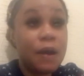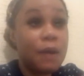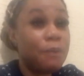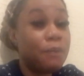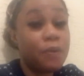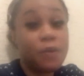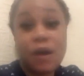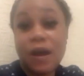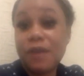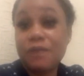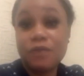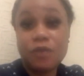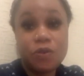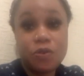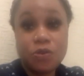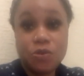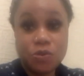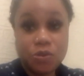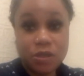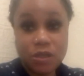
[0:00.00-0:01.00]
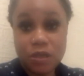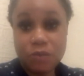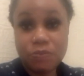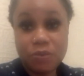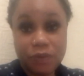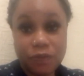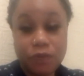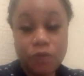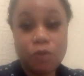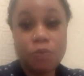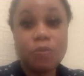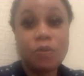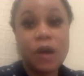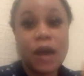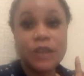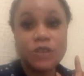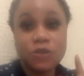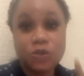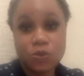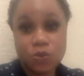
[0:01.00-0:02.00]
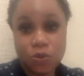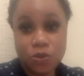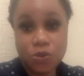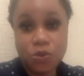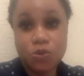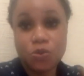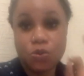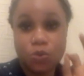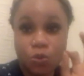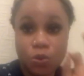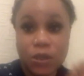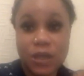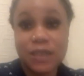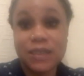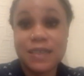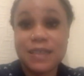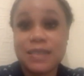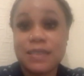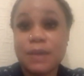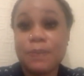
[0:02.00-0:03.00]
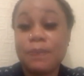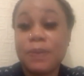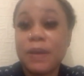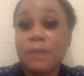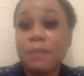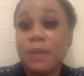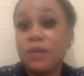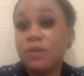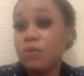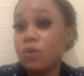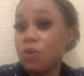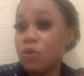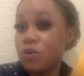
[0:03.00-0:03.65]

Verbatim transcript: but I've not used it before but I just want you to know that there's a pigmento